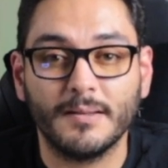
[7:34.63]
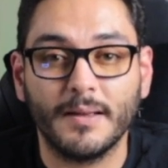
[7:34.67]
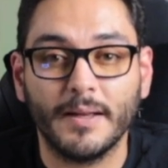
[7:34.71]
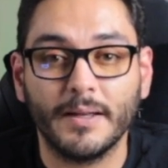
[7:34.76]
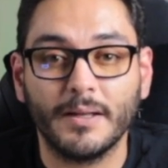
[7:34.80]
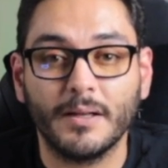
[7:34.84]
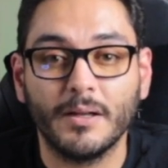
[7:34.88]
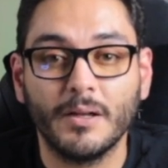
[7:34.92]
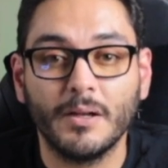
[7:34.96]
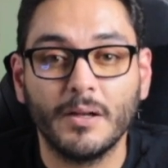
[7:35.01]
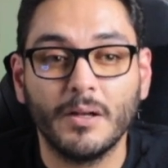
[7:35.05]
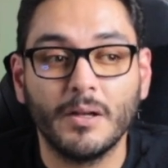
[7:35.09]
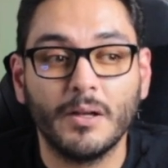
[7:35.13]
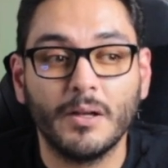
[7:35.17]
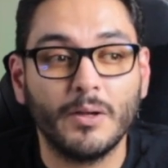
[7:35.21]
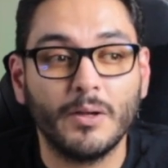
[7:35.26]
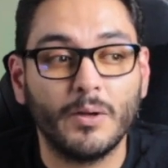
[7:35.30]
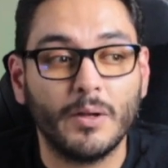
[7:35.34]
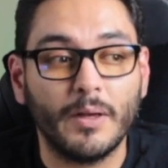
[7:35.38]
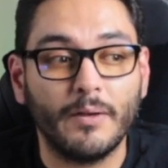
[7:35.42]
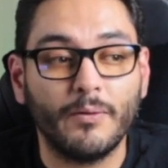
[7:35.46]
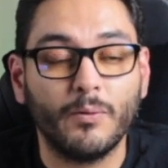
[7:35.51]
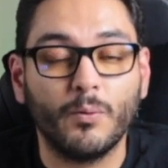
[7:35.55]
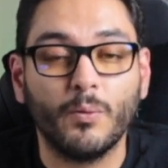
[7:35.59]
Like,
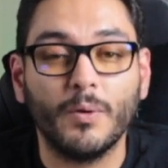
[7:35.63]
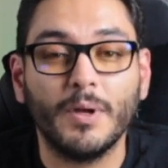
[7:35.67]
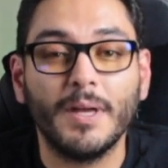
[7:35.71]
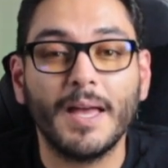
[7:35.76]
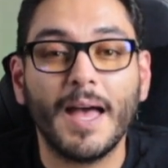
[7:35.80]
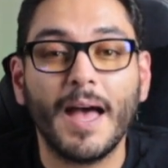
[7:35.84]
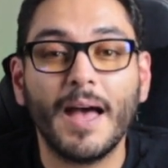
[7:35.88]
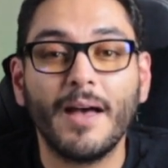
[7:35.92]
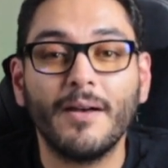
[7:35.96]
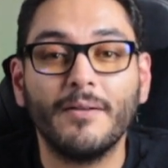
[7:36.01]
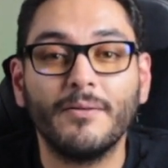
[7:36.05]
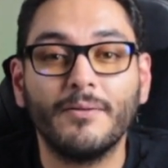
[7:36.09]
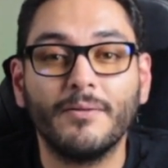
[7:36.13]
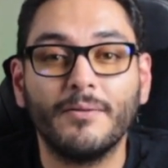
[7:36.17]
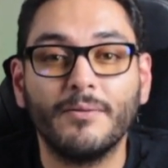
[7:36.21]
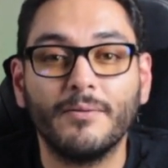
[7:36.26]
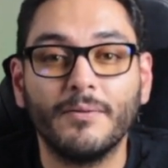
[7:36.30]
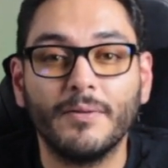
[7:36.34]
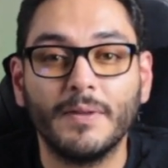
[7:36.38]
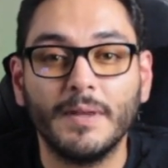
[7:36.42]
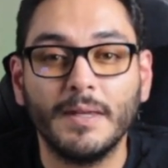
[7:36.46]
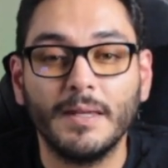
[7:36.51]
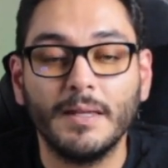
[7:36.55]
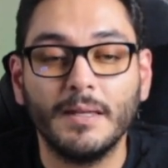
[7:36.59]
if we have
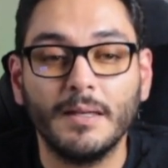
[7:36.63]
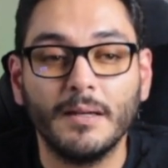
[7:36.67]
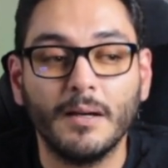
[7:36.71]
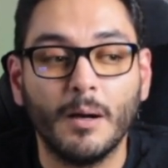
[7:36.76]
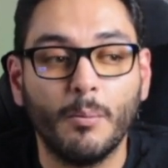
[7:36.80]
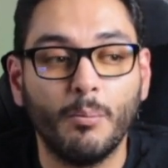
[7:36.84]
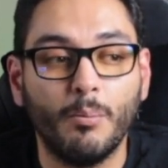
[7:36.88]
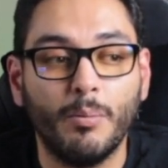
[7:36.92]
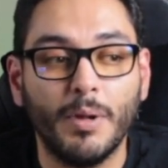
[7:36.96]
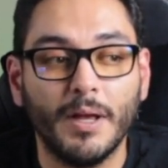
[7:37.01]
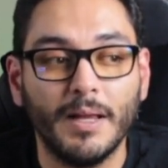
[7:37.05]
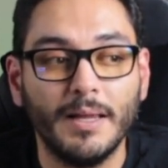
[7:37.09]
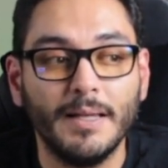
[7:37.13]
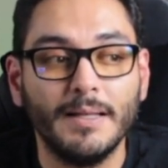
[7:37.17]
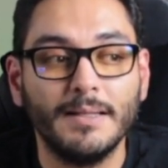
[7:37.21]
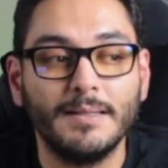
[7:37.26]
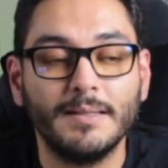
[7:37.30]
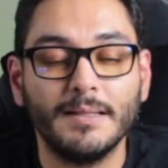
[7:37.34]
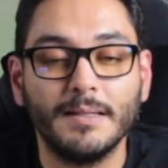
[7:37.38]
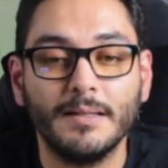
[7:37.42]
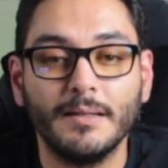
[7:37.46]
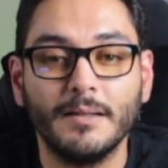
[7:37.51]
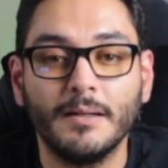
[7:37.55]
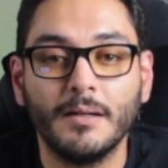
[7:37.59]
the
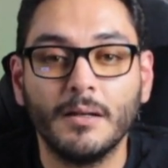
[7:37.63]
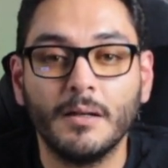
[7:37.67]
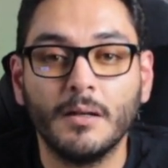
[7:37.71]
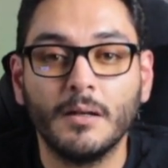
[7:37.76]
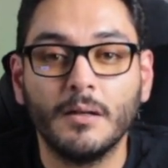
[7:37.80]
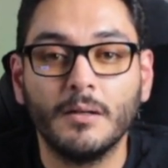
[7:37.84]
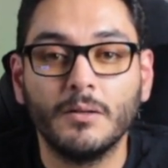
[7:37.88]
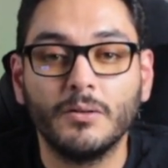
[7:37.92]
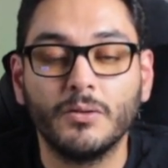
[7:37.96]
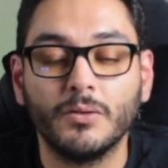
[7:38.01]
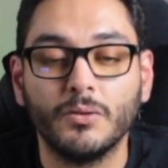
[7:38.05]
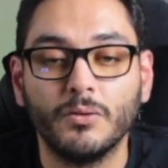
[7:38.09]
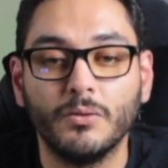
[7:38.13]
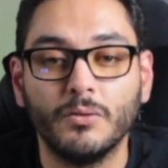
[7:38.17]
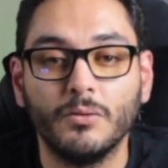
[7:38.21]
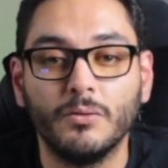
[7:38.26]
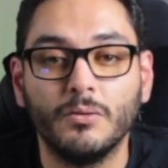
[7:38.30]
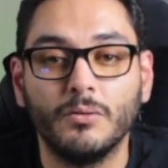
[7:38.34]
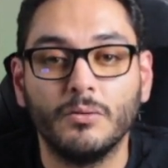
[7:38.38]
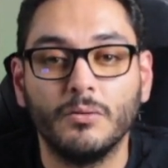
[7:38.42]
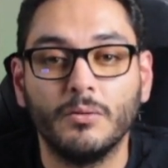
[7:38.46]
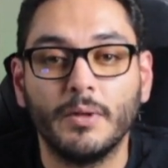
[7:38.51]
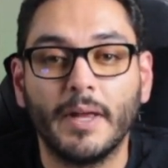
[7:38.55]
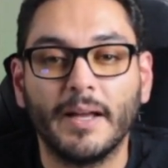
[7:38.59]
ability
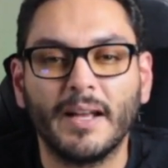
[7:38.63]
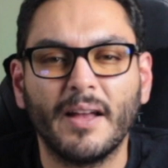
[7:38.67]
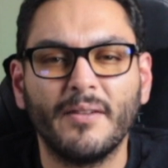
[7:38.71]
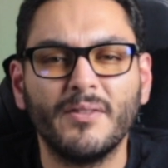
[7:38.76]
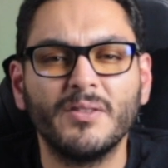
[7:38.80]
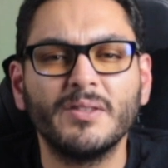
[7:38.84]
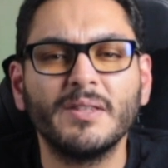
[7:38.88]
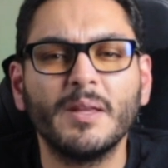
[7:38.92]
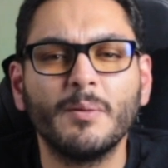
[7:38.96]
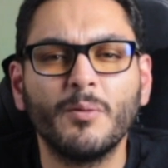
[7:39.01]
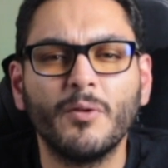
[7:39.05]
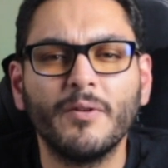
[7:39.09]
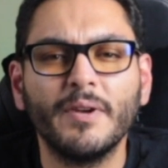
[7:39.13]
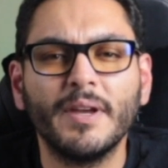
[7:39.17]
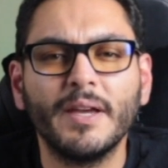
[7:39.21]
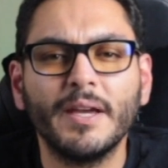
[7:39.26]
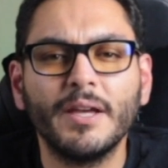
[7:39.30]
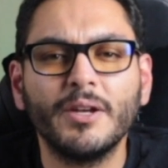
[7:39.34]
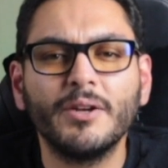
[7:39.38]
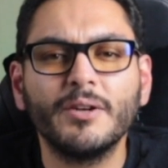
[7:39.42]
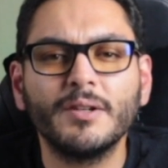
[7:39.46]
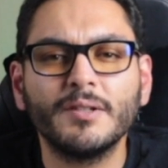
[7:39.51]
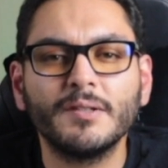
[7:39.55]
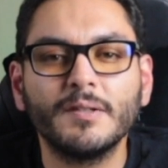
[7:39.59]
to, like, have you seen that movie
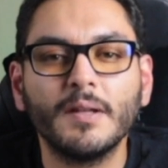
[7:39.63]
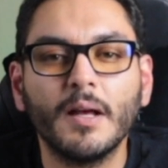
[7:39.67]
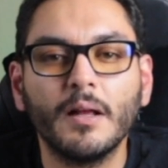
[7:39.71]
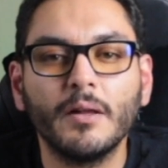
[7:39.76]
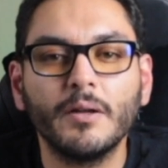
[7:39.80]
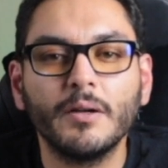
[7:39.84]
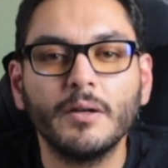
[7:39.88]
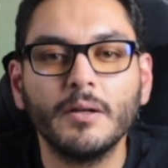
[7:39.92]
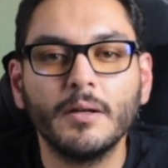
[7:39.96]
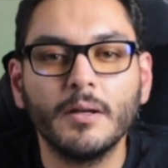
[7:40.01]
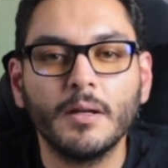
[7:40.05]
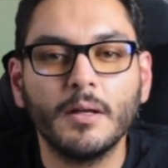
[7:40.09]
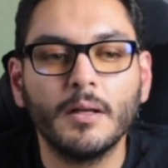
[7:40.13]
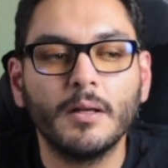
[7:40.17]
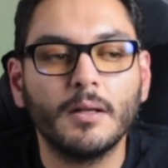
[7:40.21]
Interstellar?